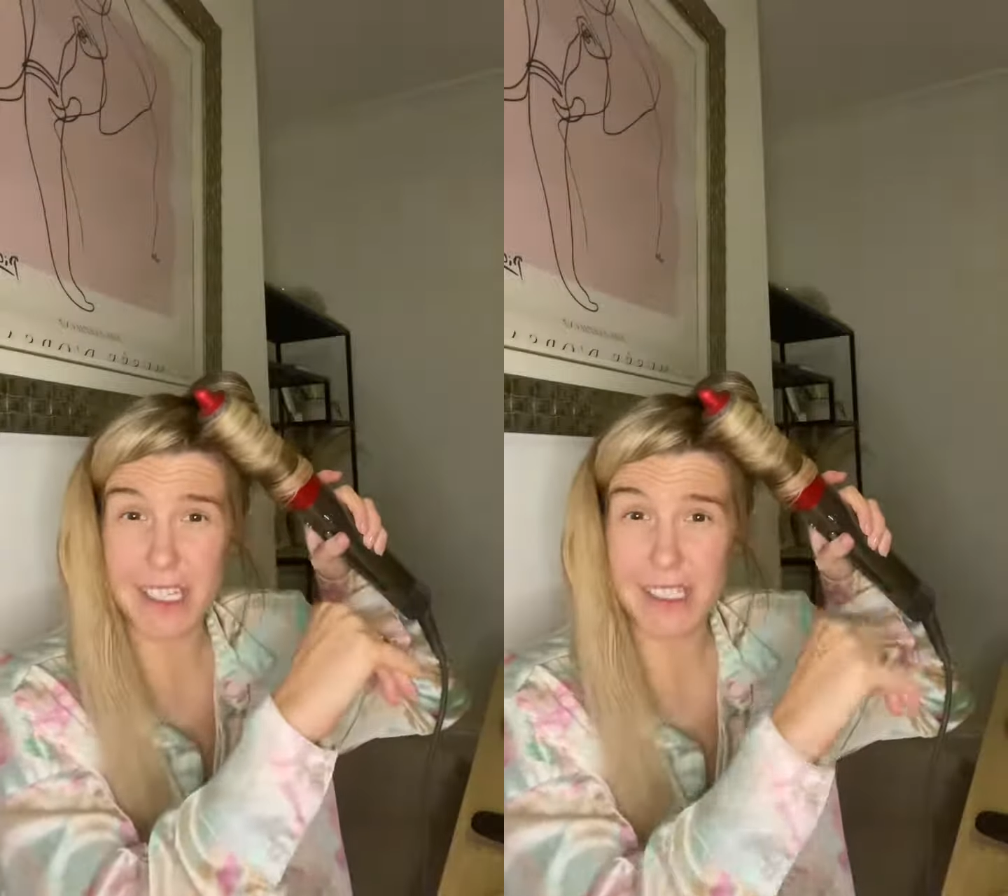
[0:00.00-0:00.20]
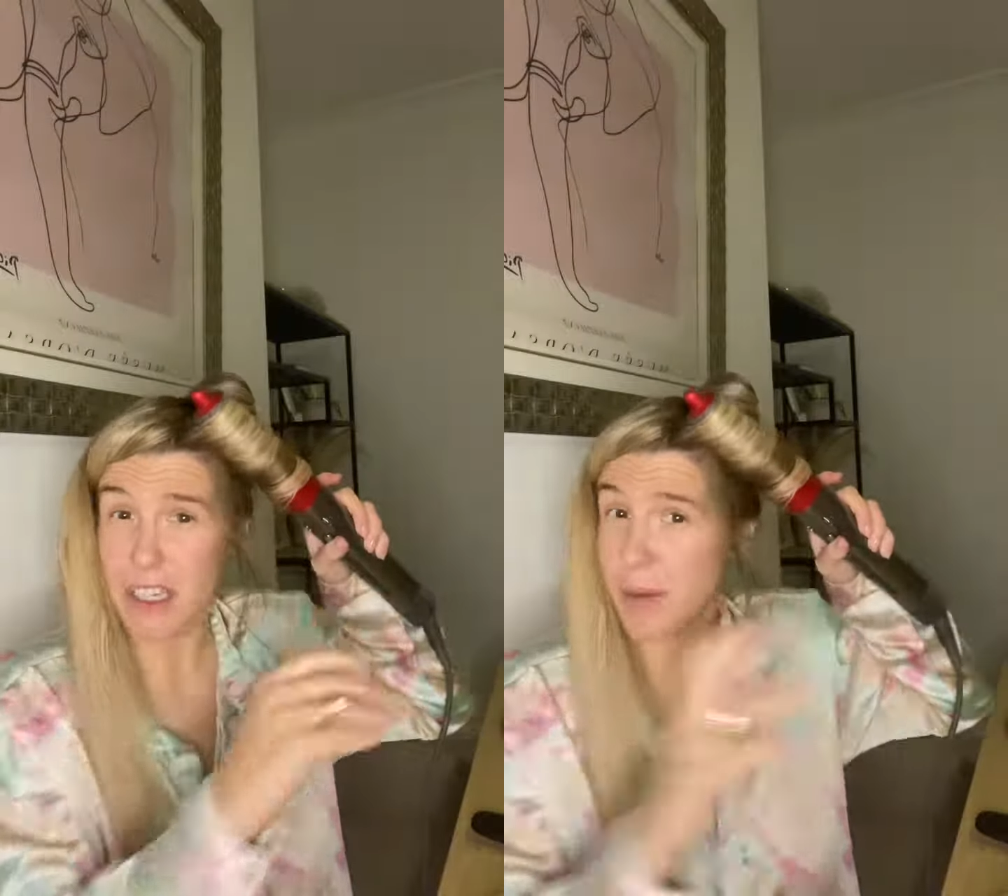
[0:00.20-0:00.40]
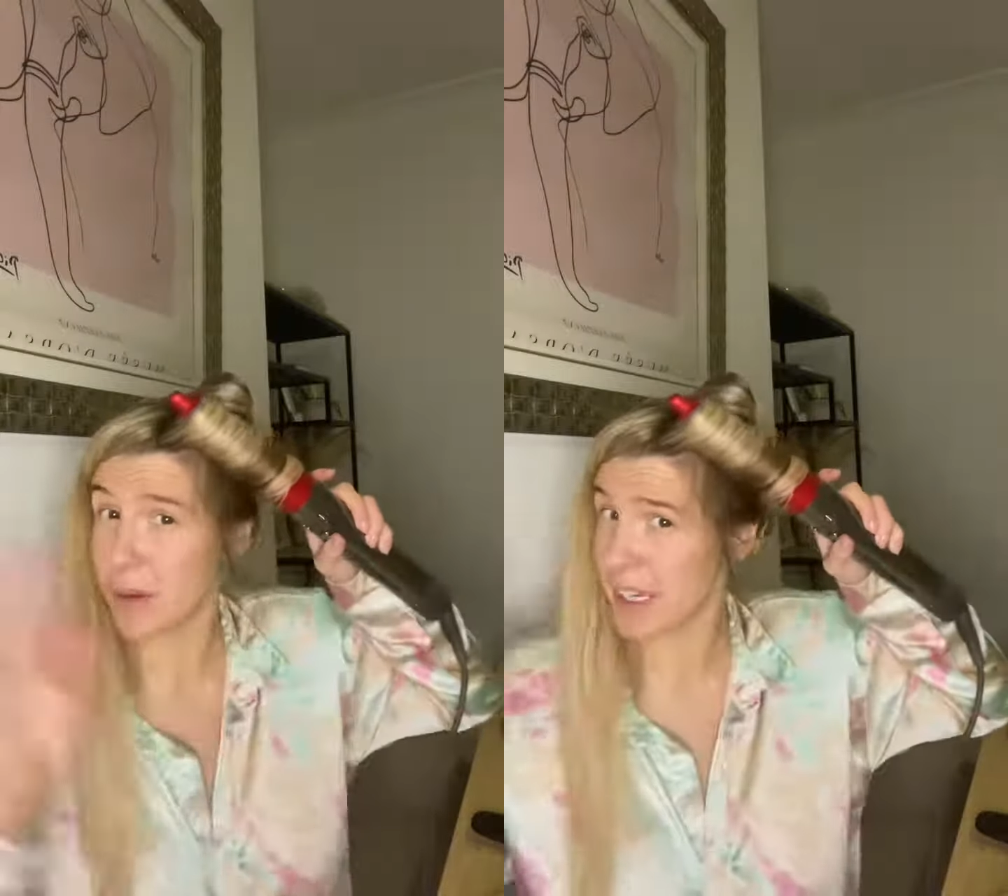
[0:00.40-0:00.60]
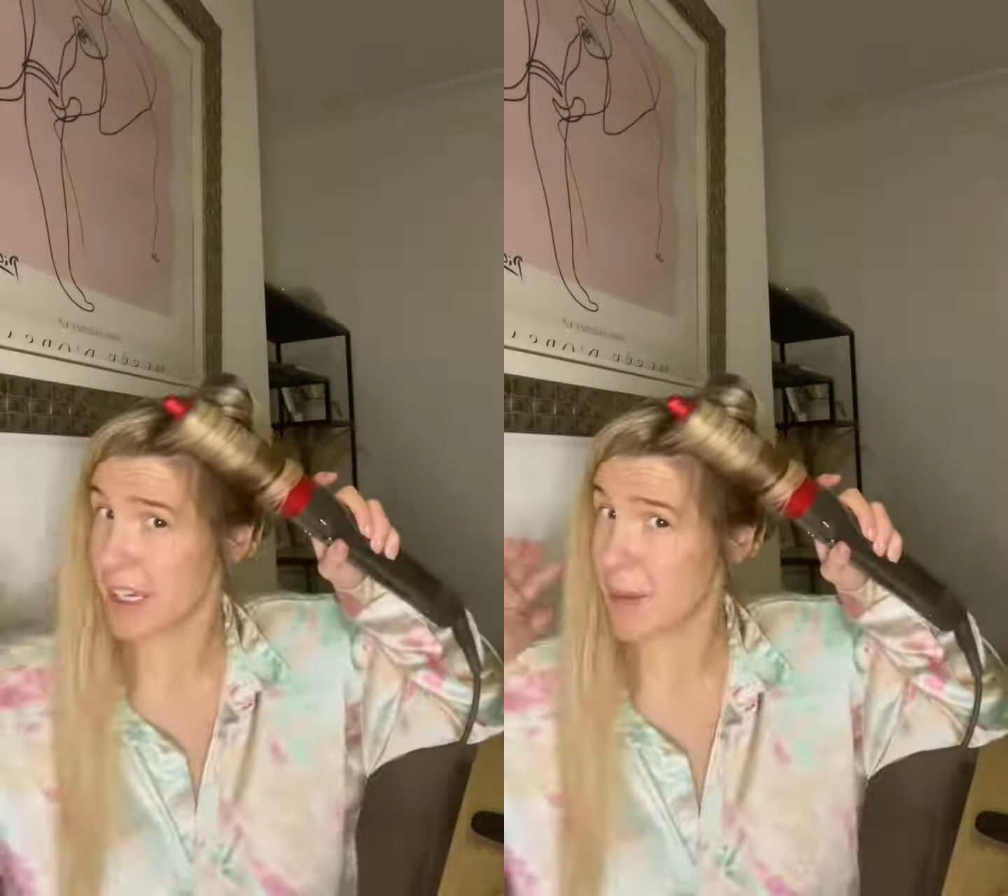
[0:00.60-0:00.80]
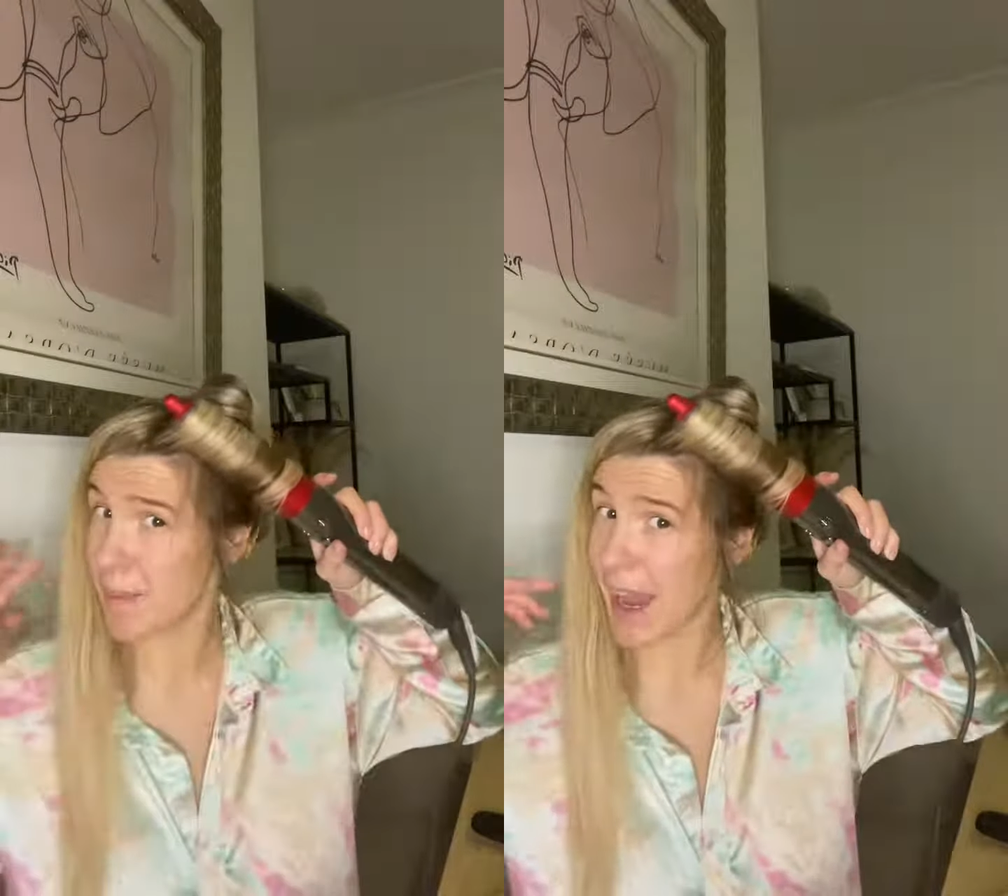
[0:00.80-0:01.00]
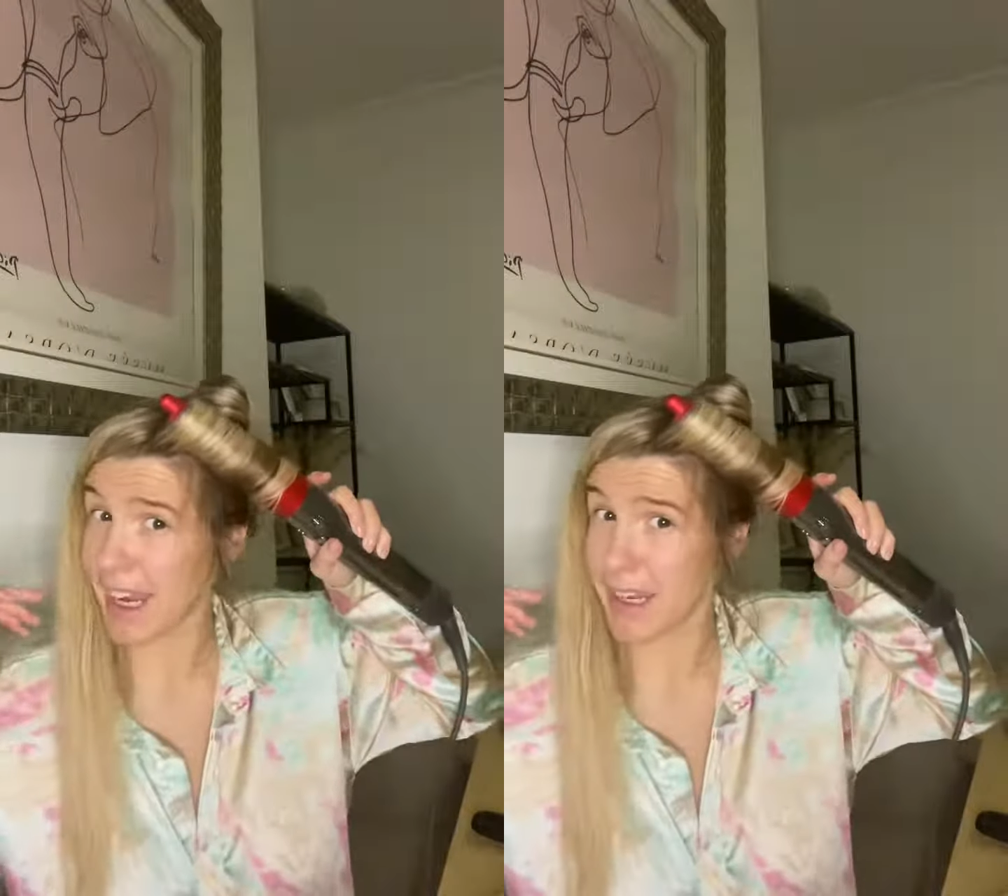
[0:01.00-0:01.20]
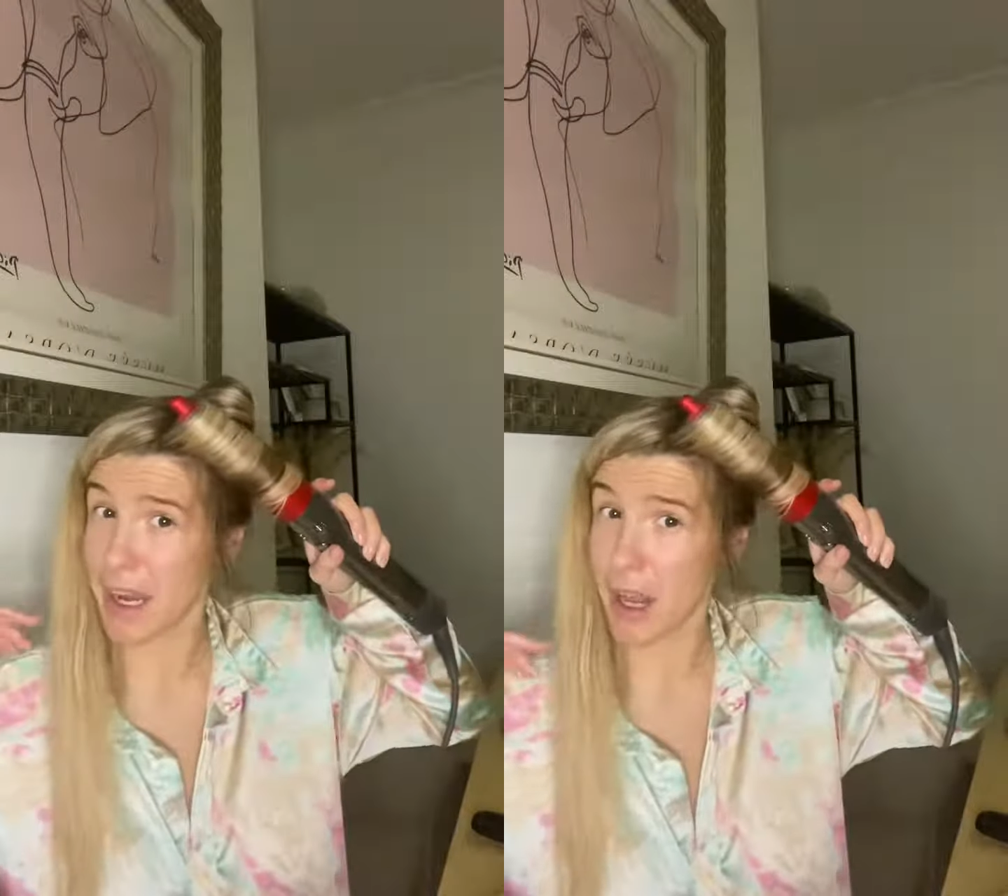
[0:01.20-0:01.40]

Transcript: I'm going to keep the back in the